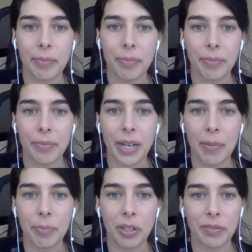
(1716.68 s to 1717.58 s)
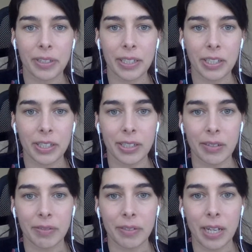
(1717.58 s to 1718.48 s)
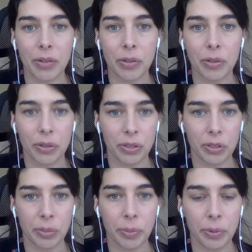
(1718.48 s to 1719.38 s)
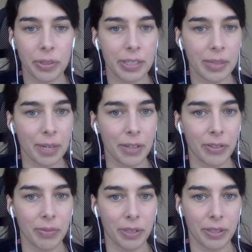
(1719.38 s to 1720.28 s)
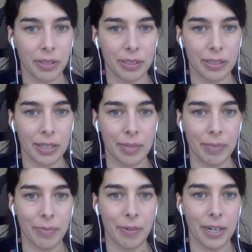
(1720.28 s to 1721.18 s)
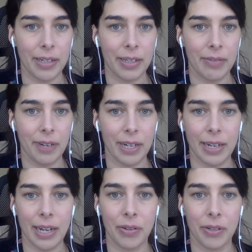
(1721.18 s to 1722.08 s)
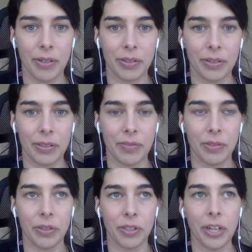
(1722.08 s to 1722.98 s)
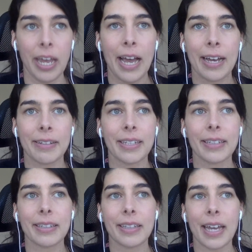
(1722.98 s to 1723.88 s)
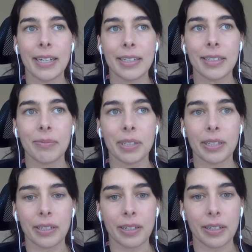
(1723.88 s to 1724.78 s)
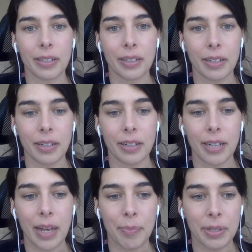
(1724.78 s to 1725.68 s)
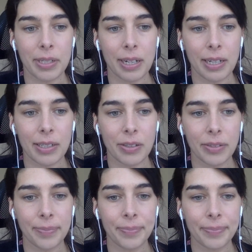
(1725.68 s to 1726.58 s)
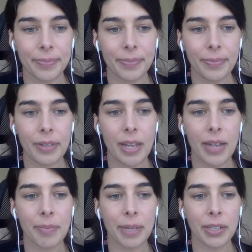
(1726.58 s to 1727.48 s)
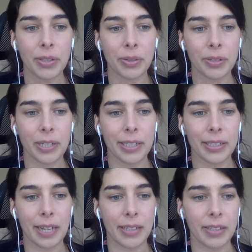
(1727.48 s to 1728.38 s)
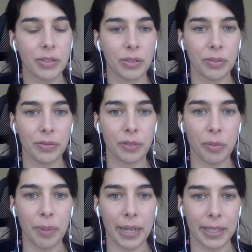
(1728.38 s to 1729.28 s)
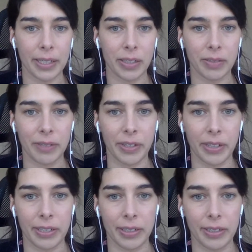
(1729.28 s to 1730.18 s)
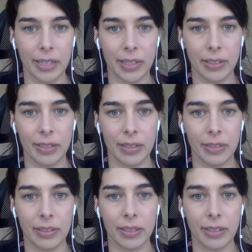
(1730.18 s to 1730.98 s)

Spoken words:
number of initiatives how to also support these migrant workers right now and also in the future. I think that we can capitalize on and make sure that it doesn't sort of fall back into a very nationalistic